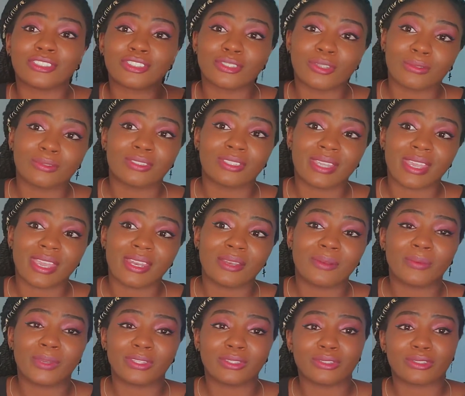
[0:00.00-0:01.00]

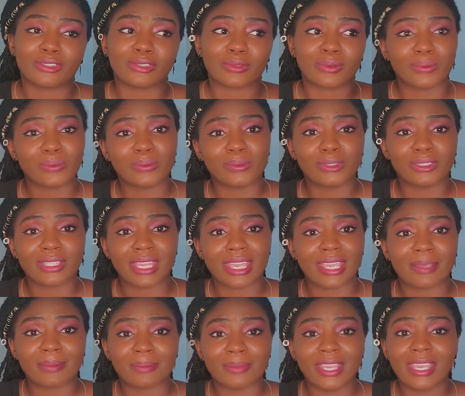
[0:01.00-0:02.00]
associated with the school's
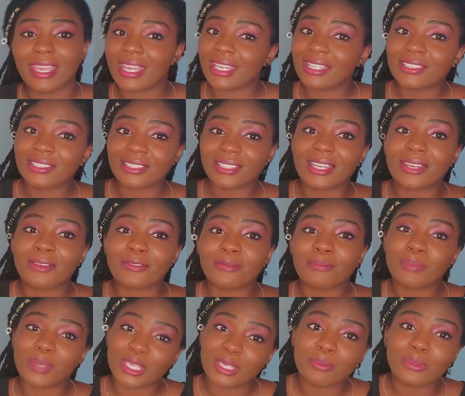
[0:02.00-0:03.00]
name instead
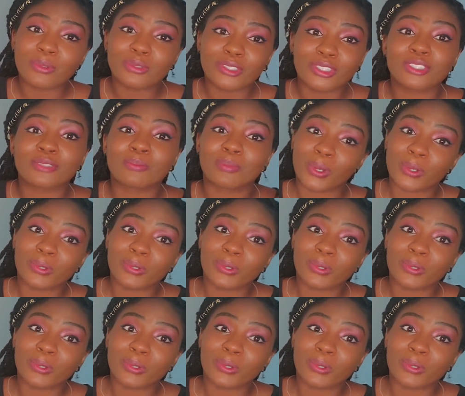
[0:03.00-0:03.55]
of people just